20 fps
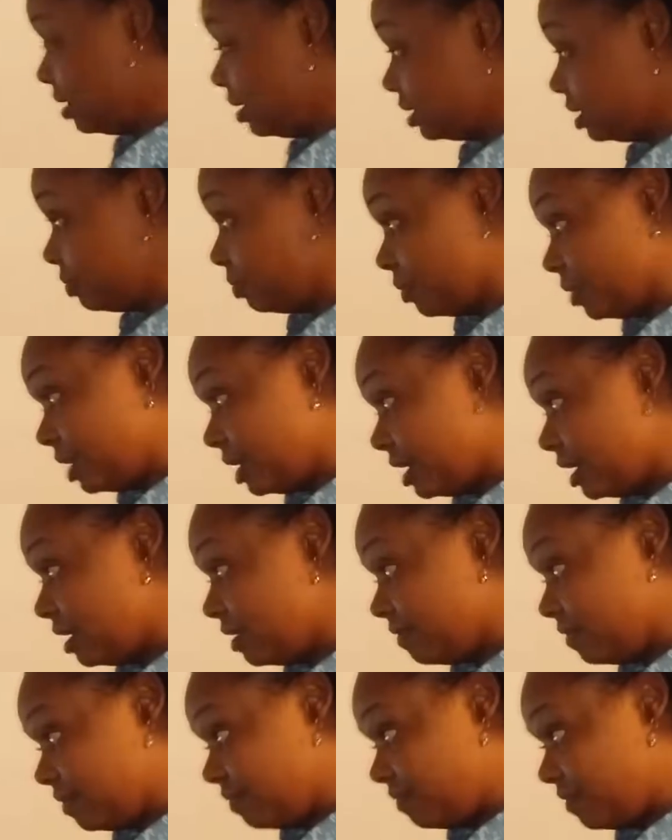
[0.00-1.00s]
the spread
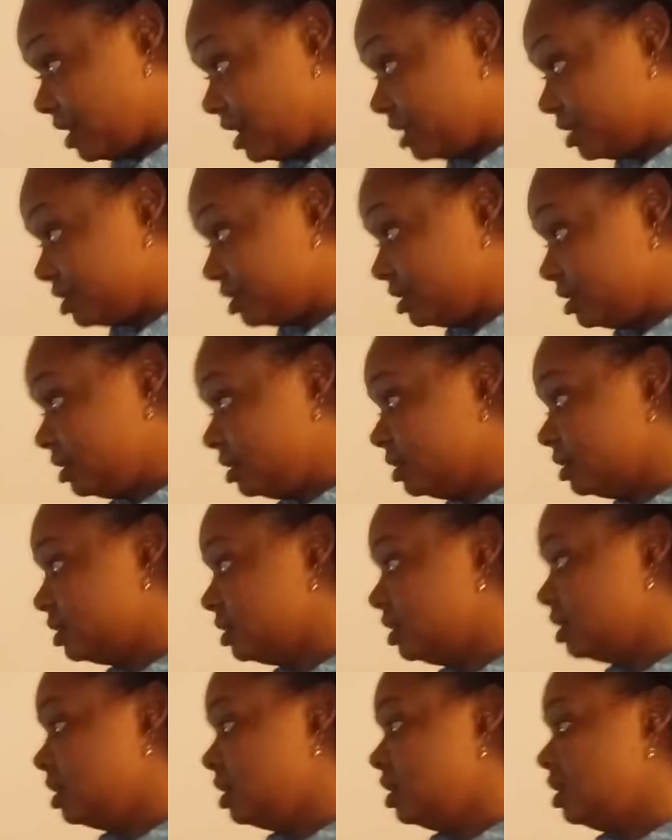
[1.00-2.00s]
of infection,
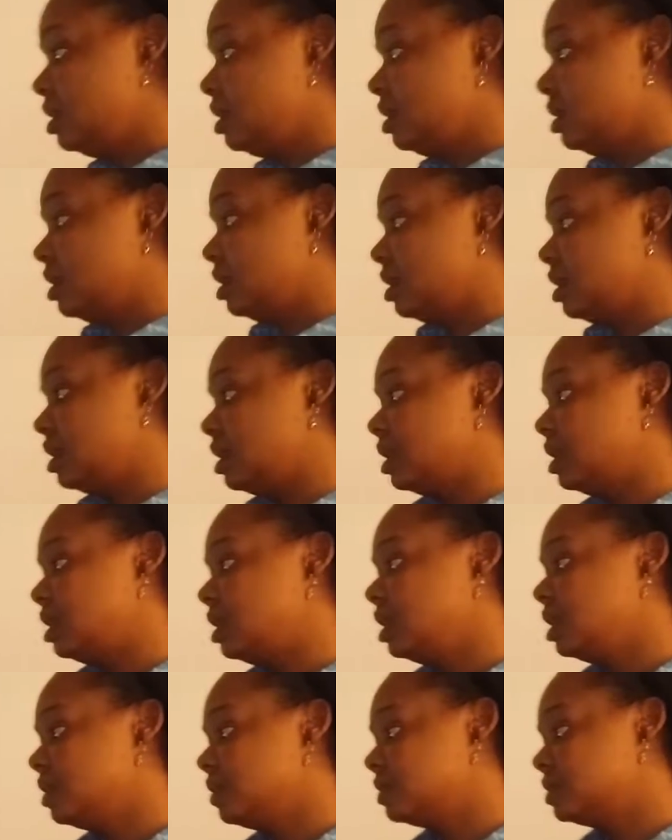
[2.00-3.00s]

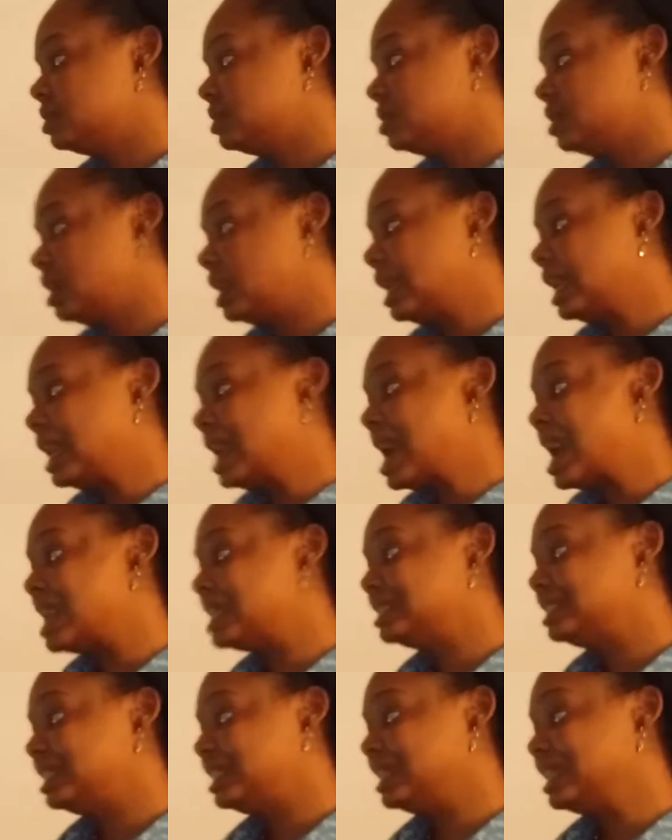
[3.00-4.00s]
adherence to hand
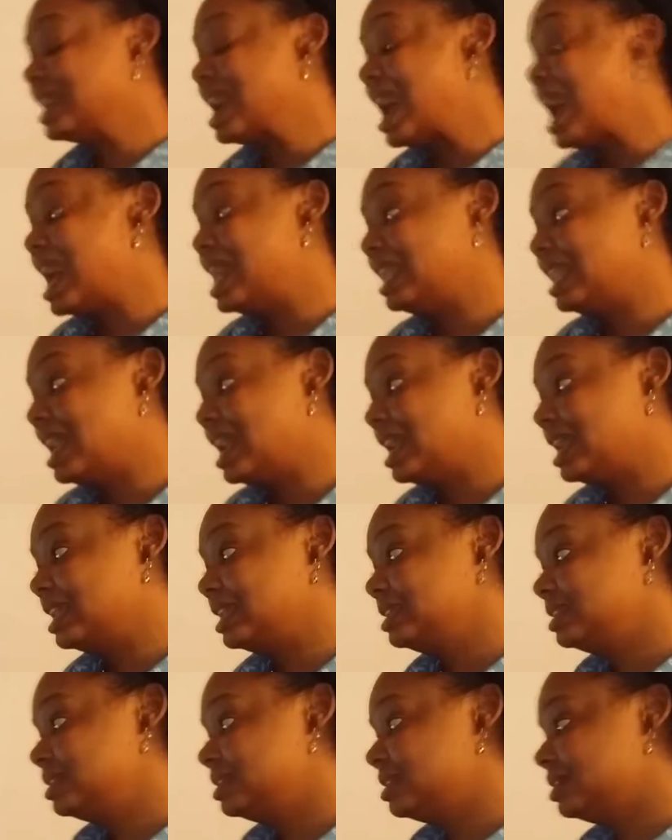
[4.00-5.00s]
hygiene
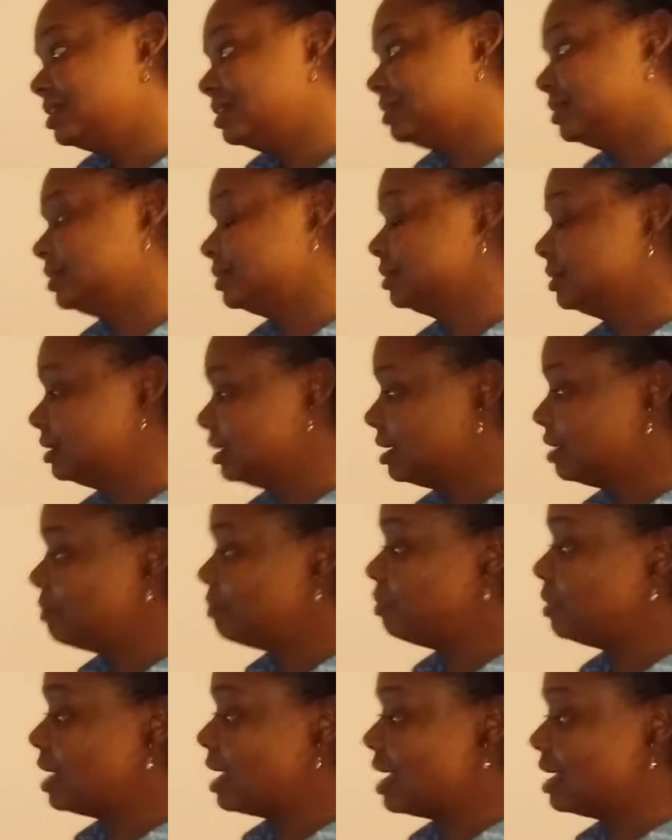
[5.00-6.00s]
guidelines,
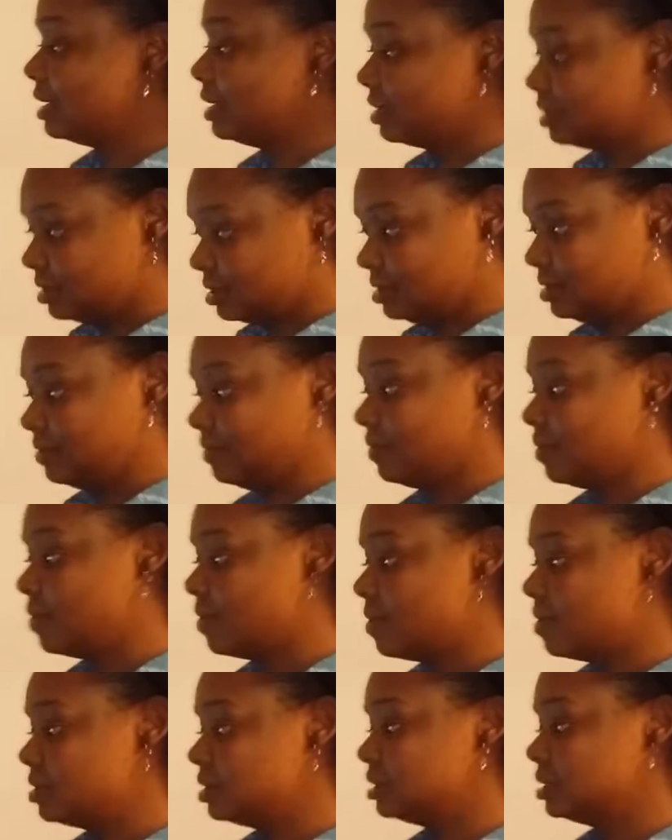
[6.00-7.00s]
compliance, of
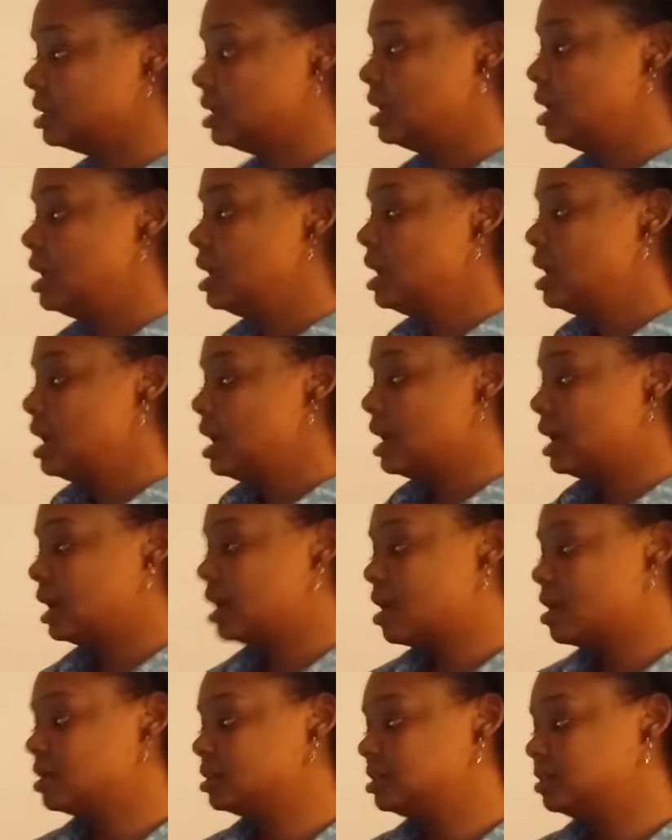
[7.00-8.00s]
course, and
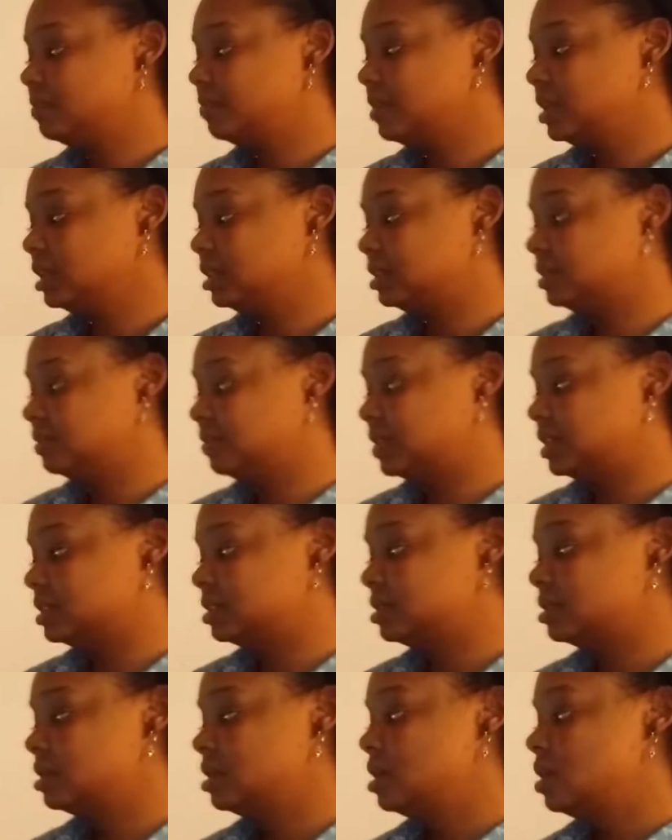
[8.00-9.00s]
cost
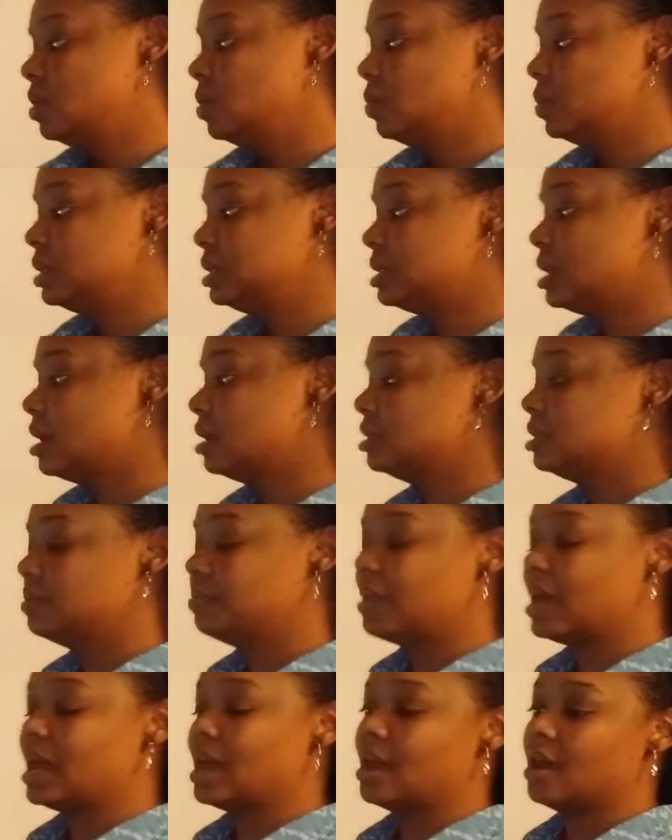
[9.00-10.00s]
effectiveness. We talked
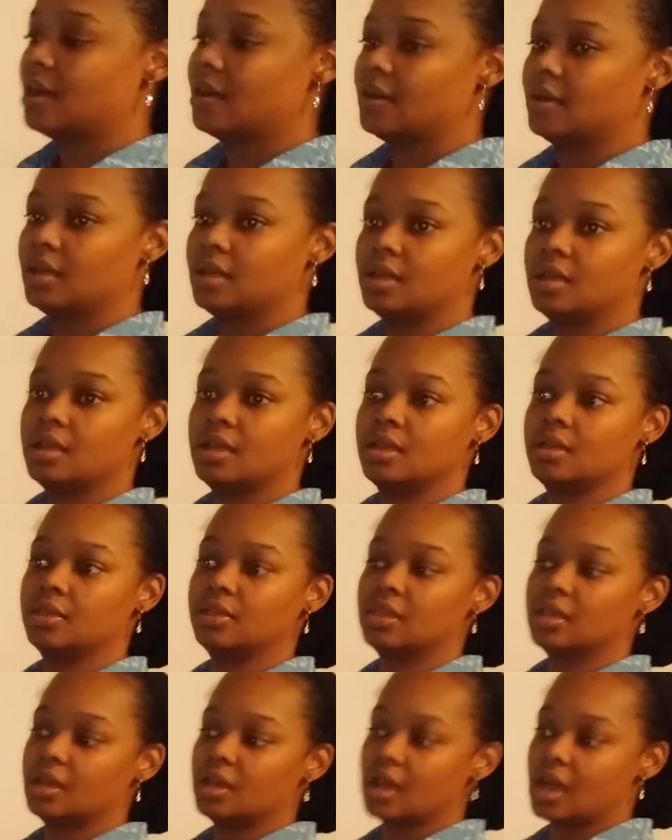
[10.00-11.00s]
about
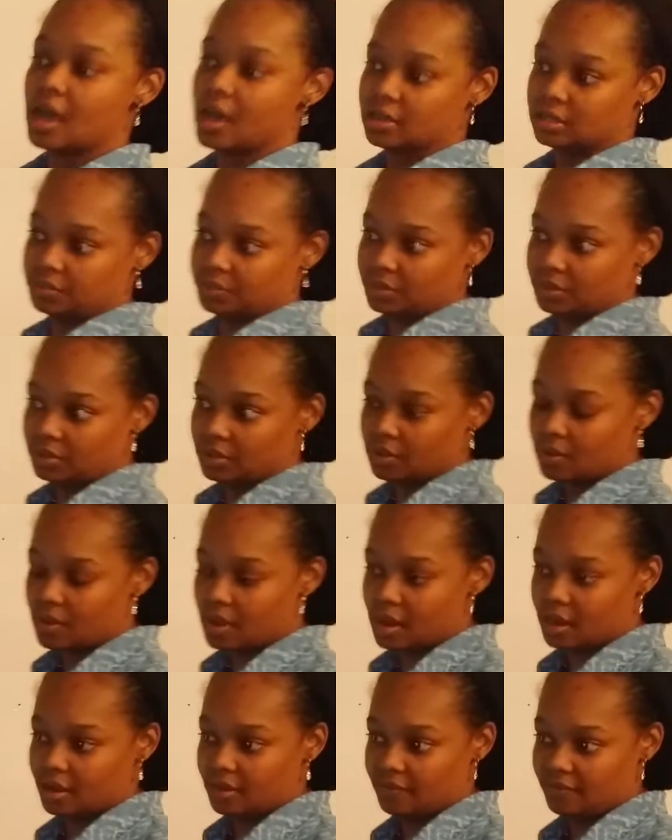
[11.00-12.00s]
the
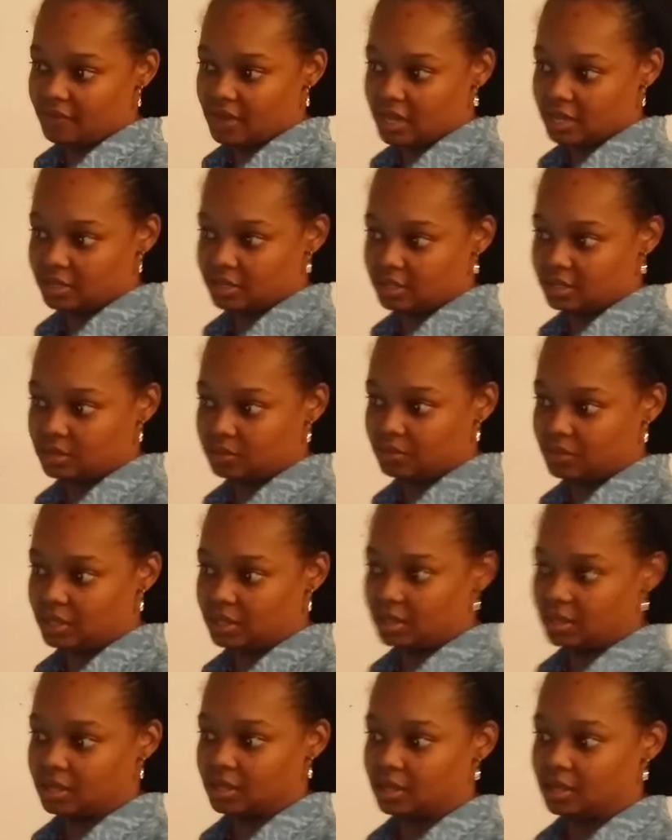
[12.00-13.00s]
hospital-acquired infections
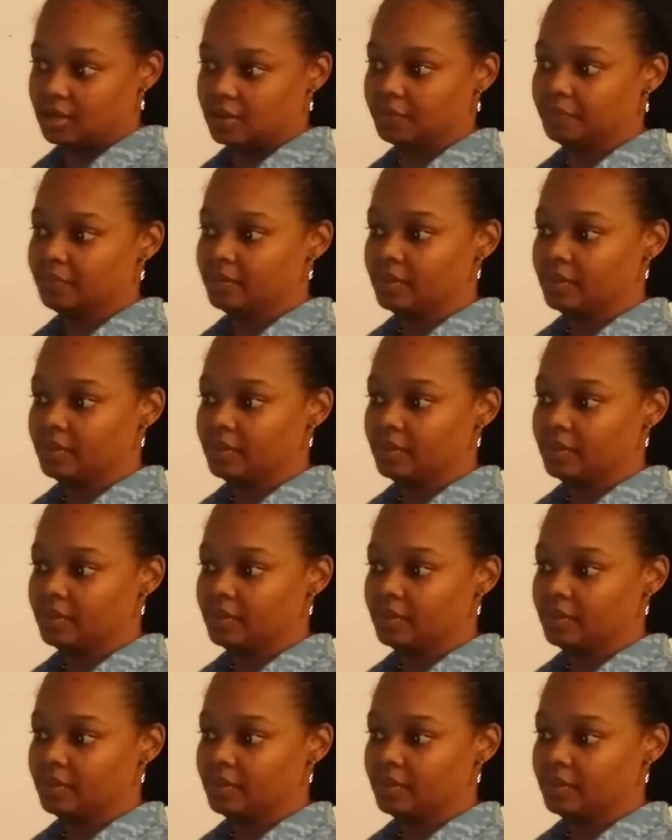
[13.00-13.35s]
with the